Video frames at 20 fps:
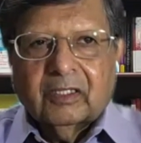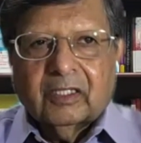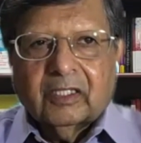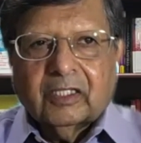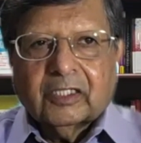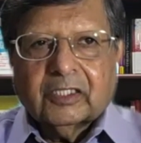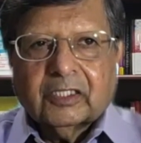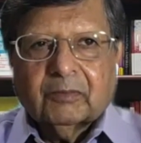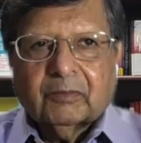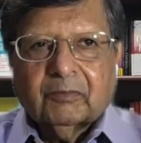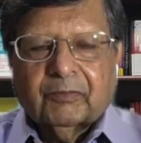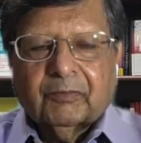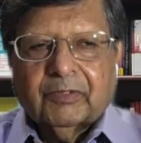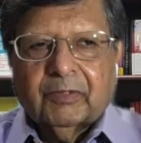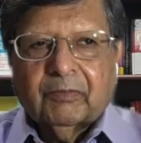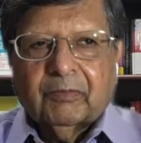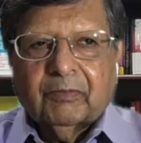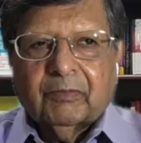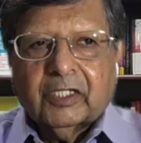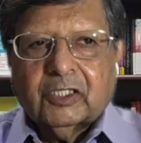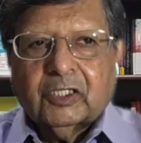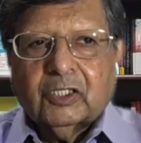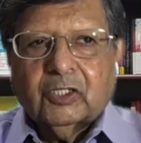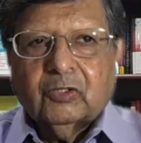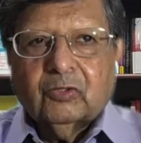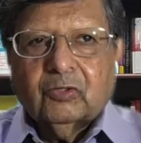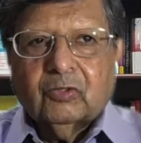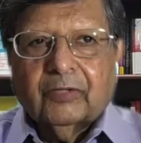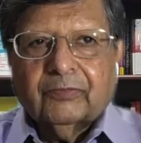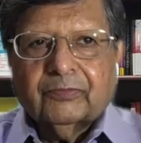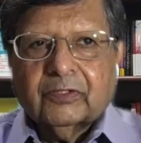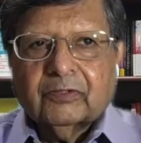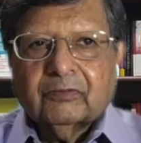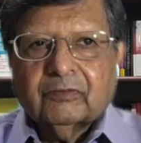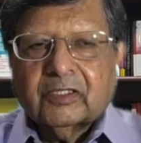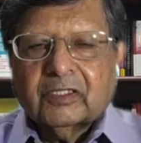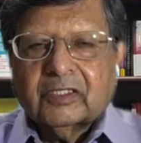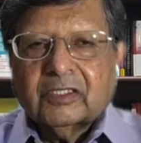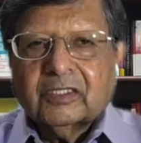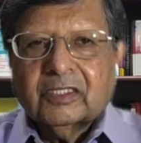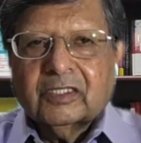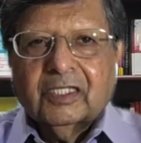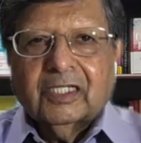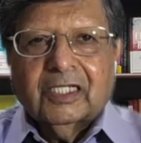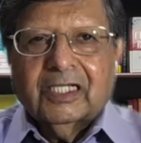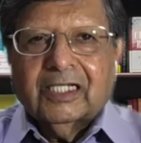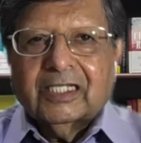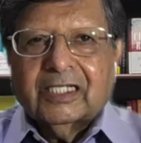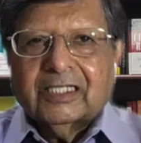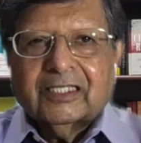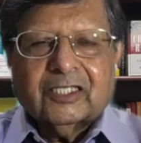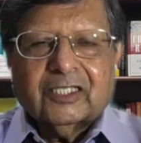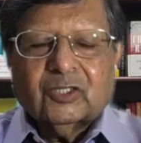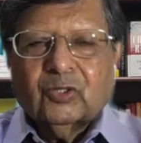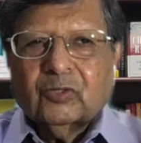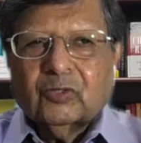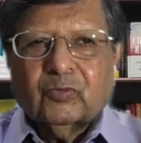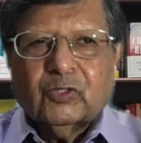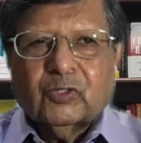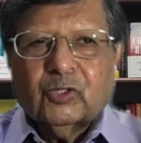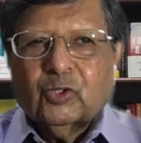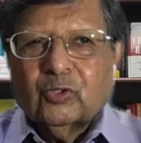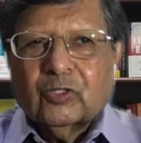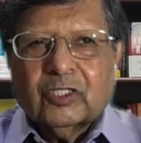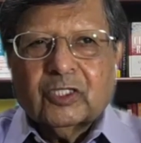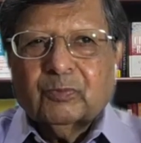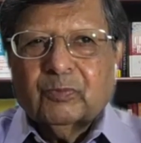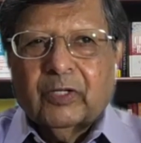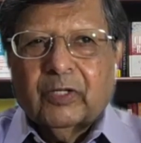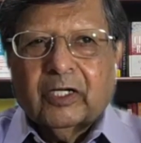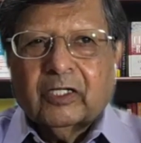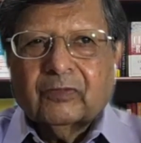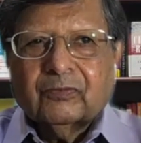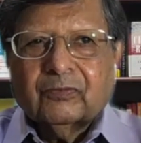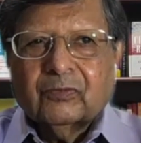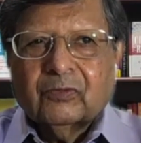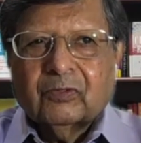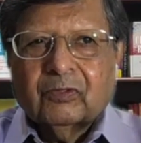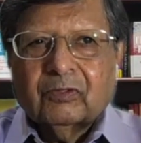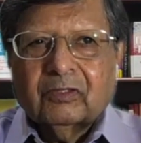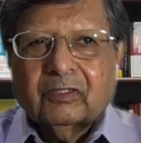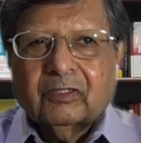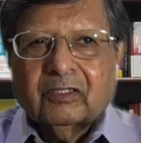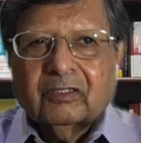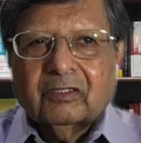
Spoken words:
And some of them continue afterwards. That's not what you aspired for.